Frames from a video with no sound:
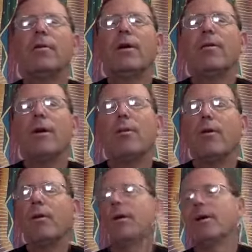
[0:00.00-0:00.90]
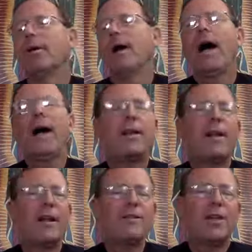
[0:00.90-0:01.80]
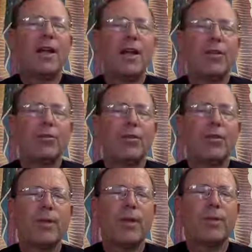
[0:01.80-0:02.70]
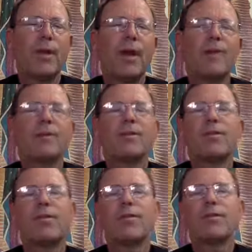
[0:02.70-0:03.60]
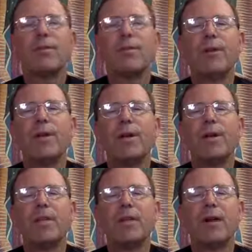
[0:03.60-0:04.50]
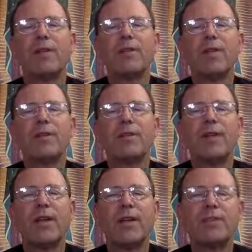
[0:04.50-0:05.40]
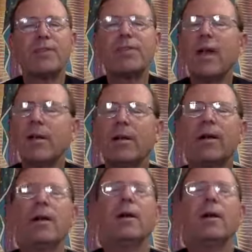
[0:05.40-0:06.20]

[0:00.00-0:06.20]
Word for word: might be a more highly educated group than the parents of the First Communion kids and confirmation kids, but still,